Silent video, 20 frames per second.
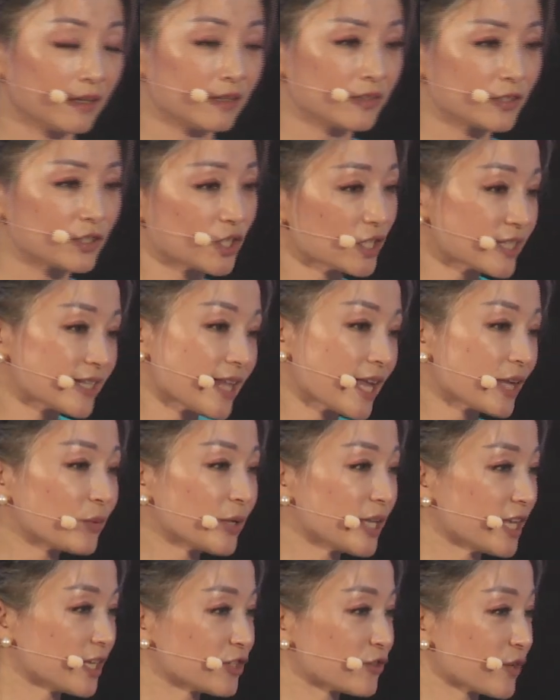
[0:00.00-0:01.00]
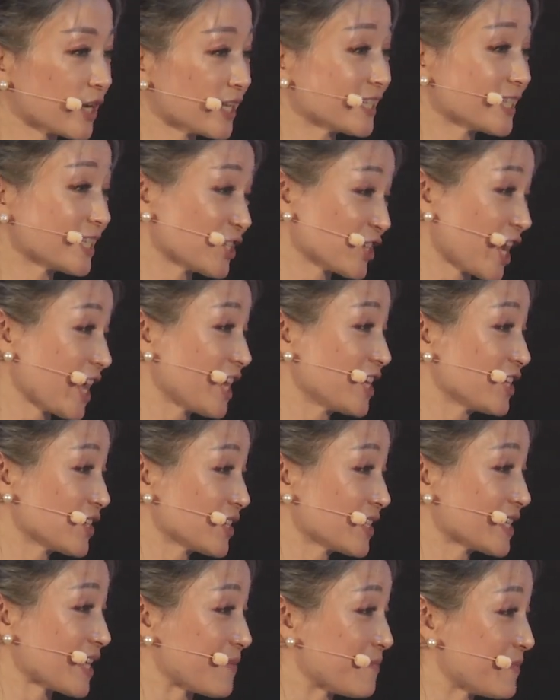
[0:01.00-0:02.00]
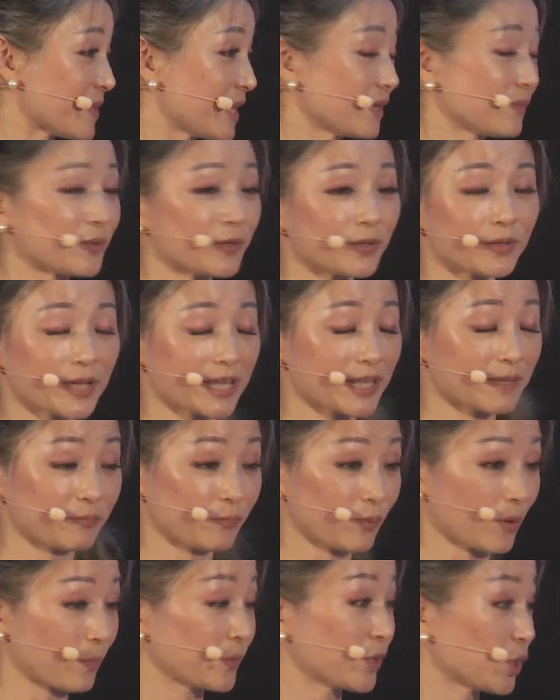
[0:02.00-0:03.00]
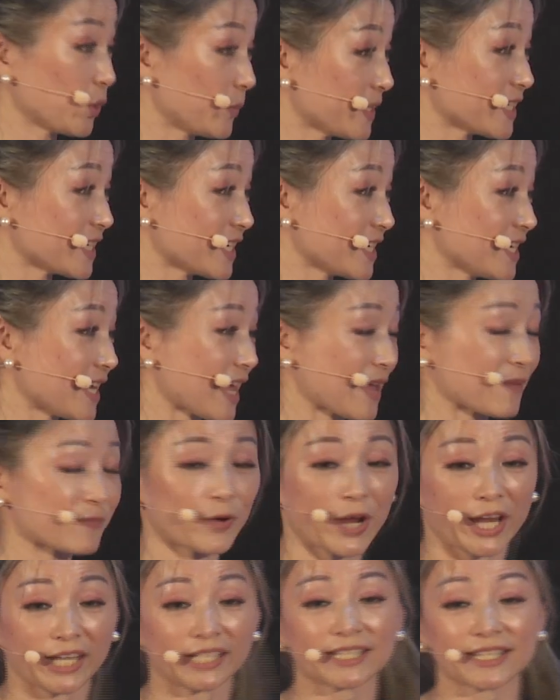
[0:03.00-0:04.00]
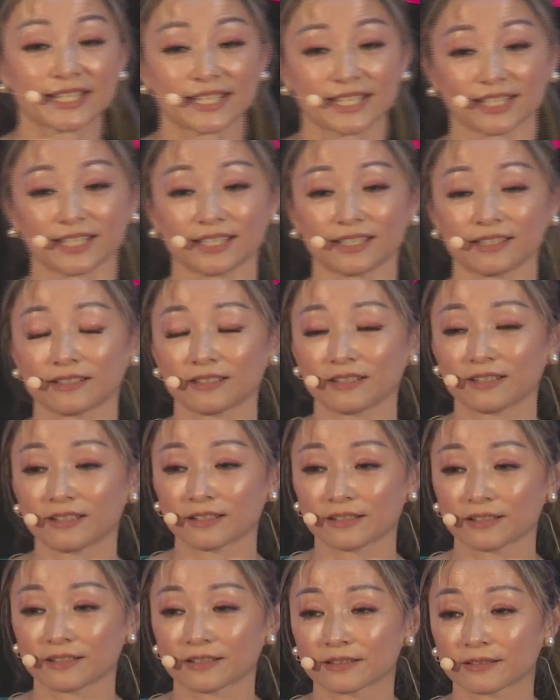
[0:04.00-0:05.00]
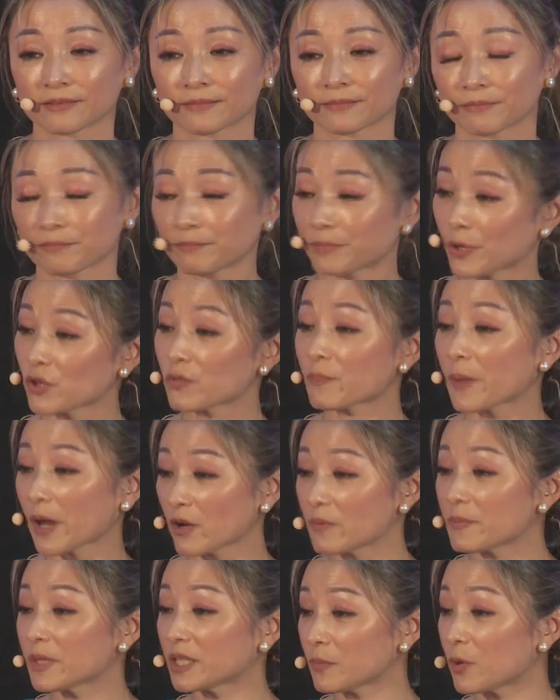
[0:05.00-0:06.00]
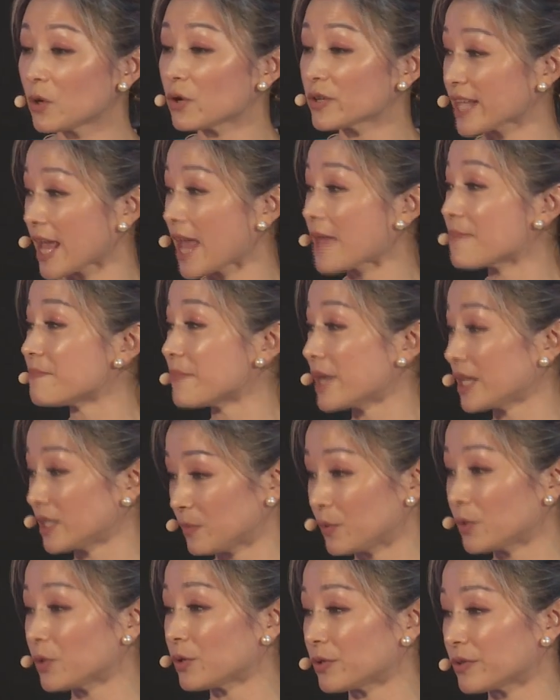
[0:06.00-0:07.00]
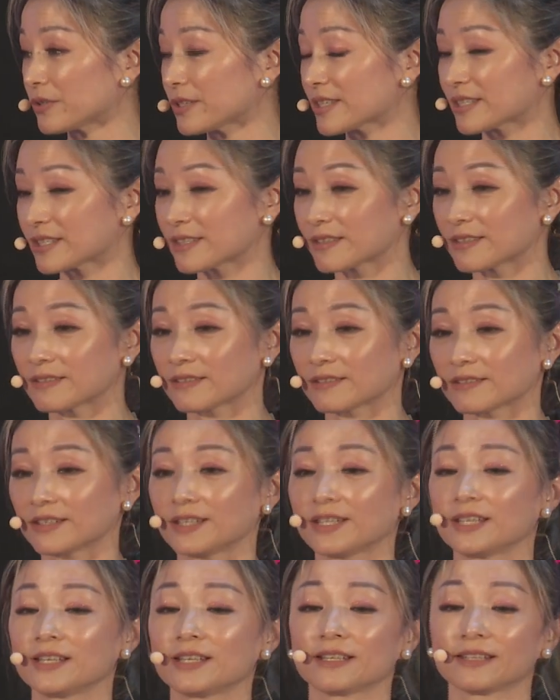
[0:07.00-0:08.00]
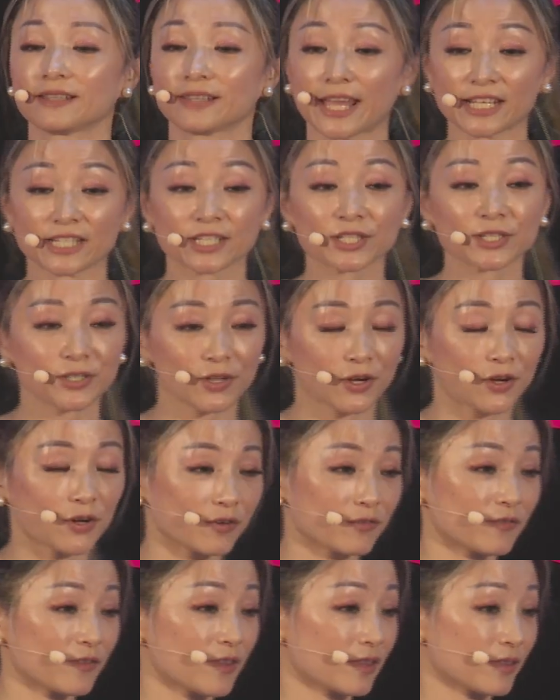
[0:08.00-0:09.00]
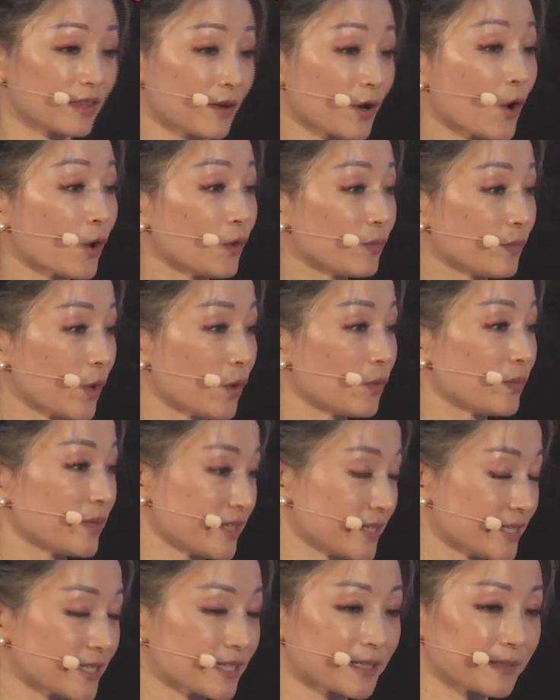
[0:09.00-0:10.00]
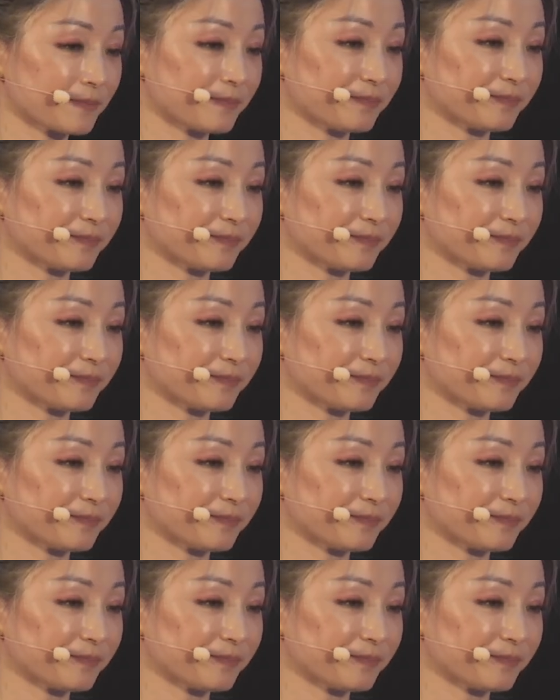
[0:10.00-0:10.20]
Just like we address the changes in menopause in puberty and pregnancy, both perimenopause and menopause, they deserve their own moments.